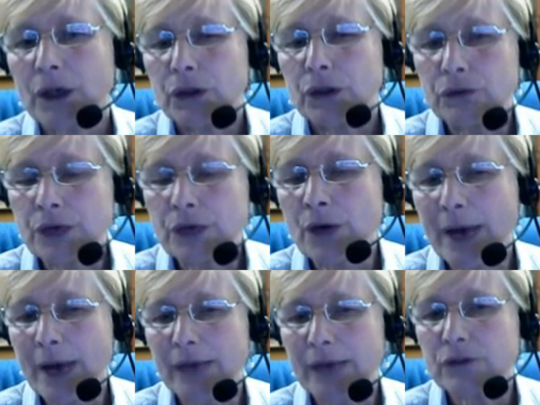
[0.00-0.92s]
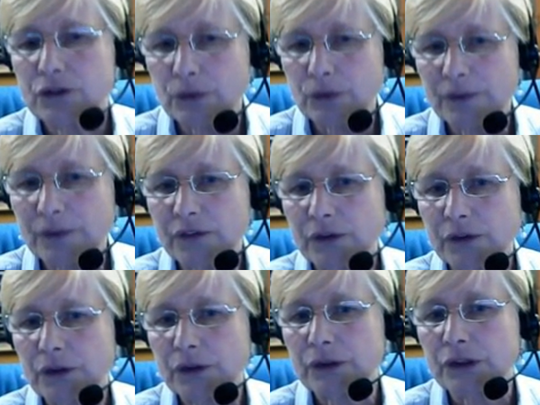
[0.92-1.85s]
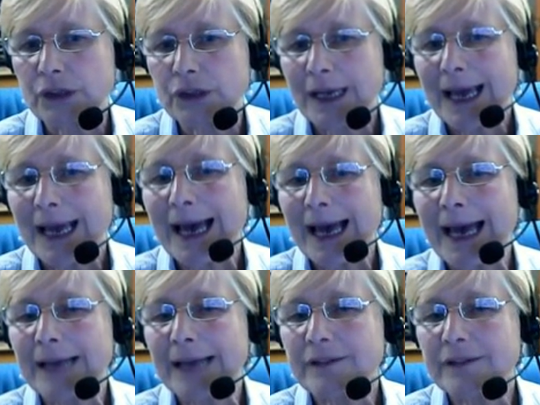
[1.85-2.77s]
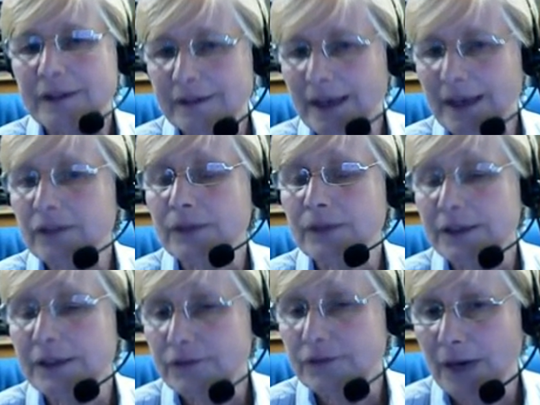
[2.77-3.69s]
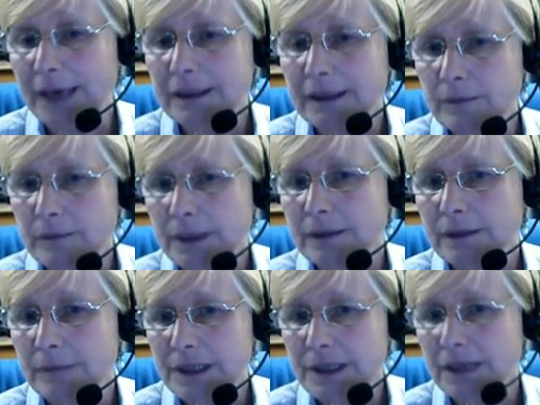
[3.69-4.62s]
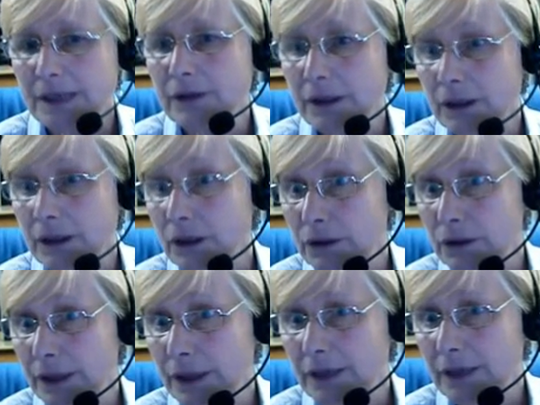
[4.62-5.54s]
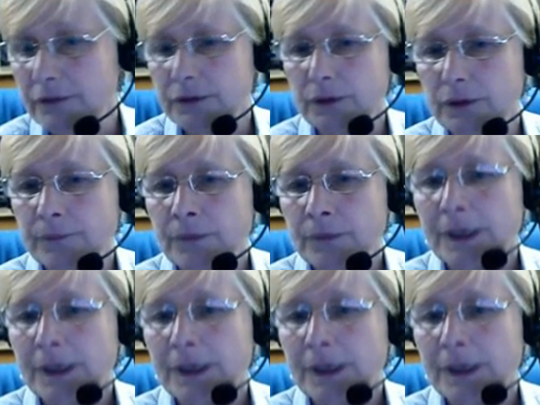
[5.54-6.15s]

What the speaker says: you know how to do a search and successfully find the material that you're looking for.